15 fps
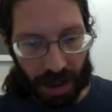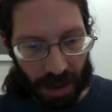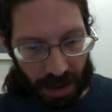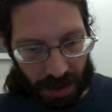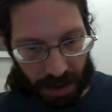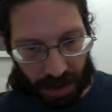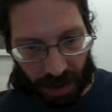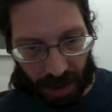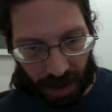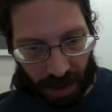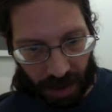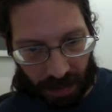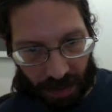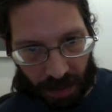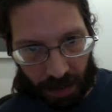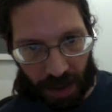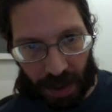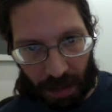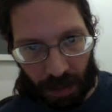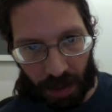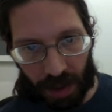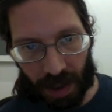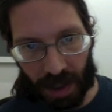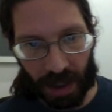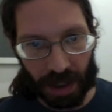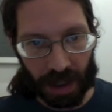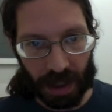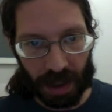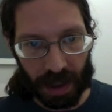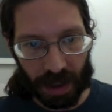I should now have a Read More link.